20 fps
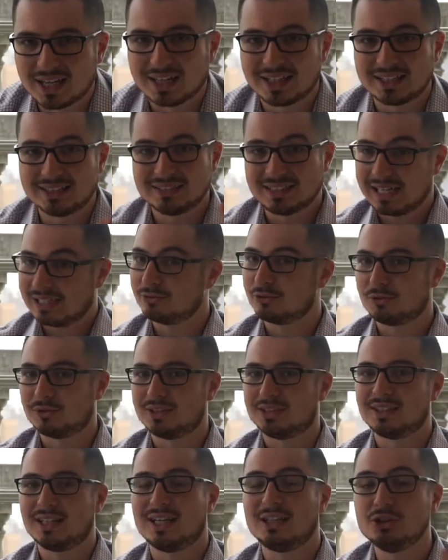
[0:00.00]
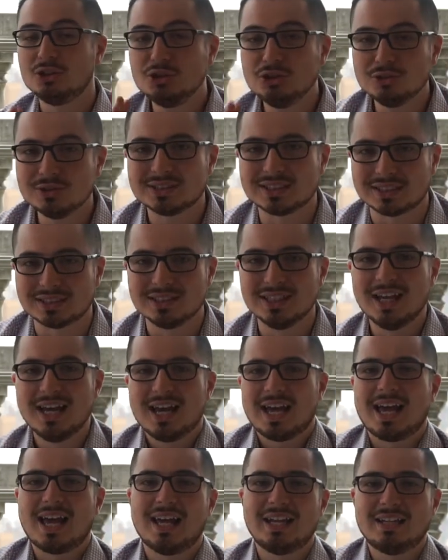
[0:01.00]
and can download it and use it.
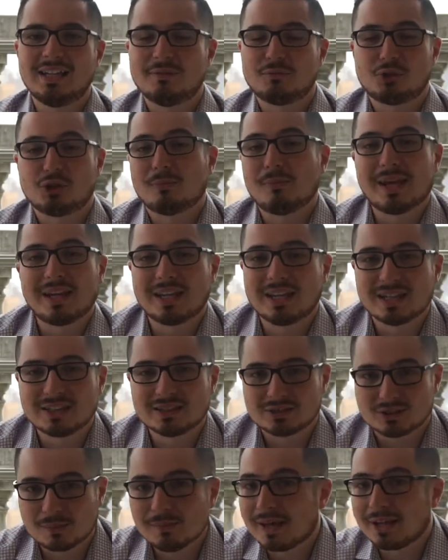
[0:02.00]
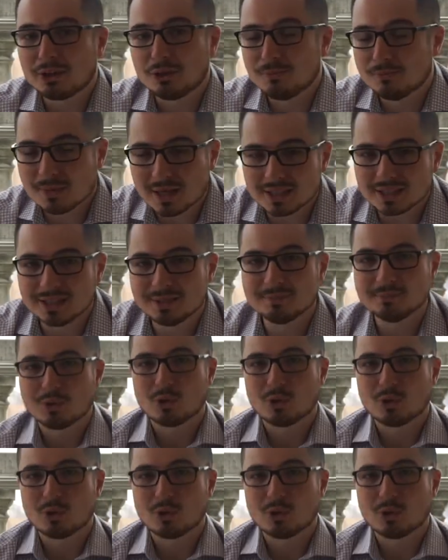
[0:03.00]
And if you're making it to make you money,